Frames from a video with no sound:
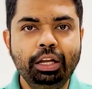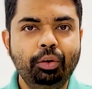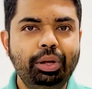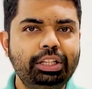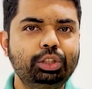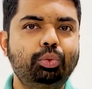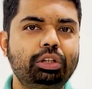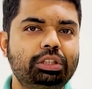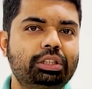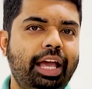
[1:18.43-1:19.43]
Well, this
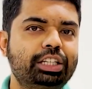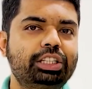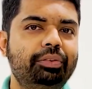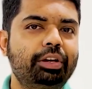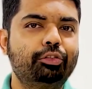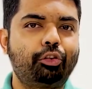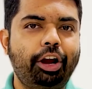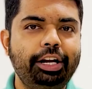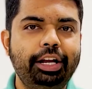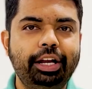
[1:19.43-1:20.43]
was the Thanksgiving
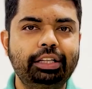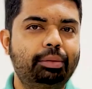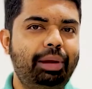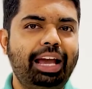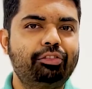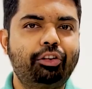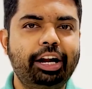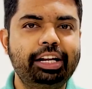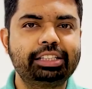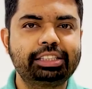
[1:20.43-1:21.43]
Friday and the Black
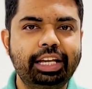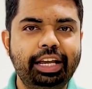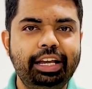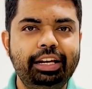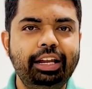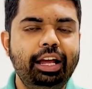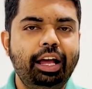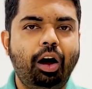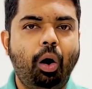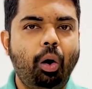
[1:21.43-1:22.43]
Friday sale,
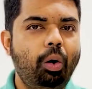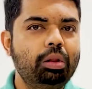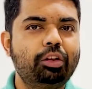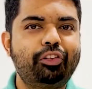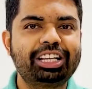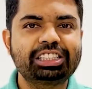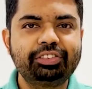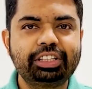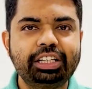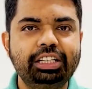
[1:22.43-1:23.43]
all the
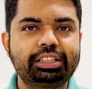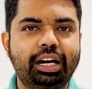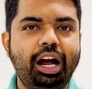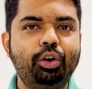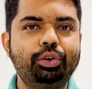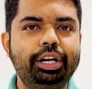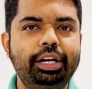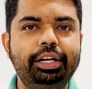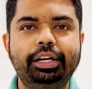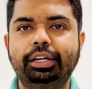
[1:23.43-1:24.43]
festivities around
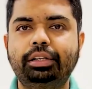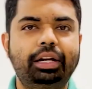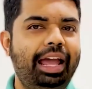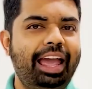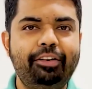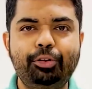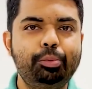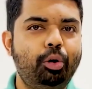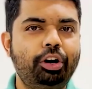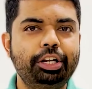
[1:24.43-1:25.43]
it and
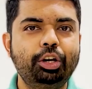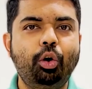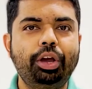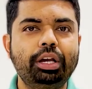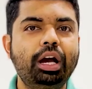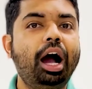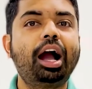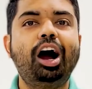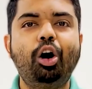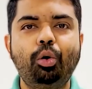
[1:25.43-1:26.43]
everybody going gaga
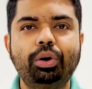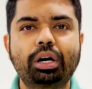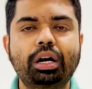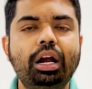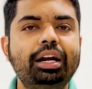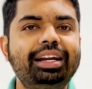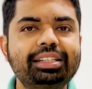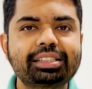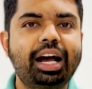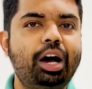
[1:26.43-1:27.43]
over
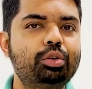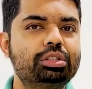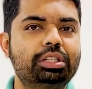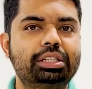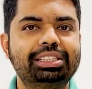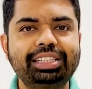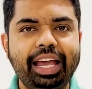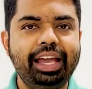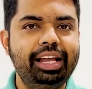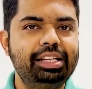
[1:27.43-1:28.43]
discounts and
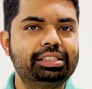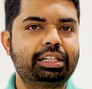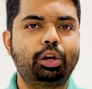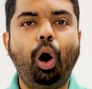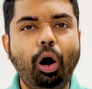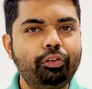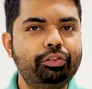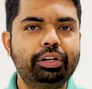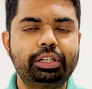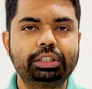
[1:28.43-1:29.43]
sales and
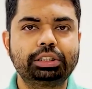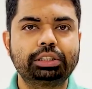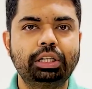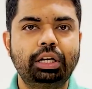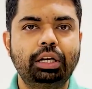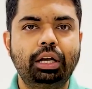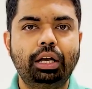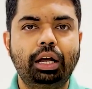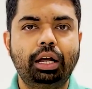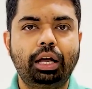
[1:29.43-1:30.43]
offers.
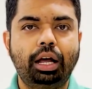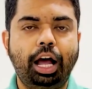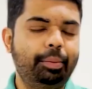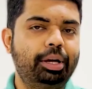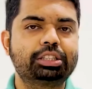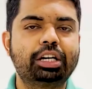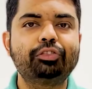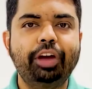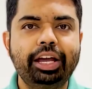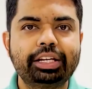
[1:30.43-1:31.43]
I must
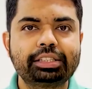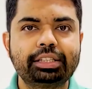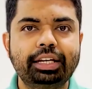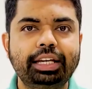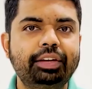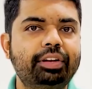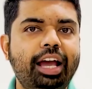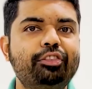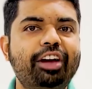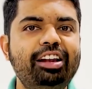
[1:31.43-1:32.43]
confess, even
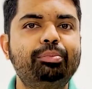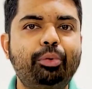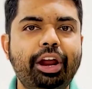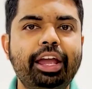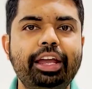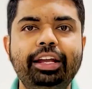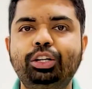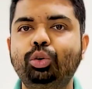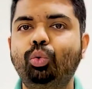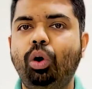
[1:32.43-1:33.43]
I fell prey
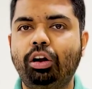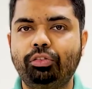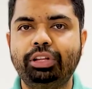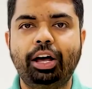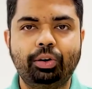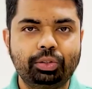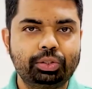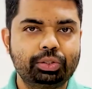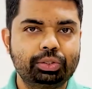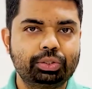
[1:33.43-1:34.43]
into one of those.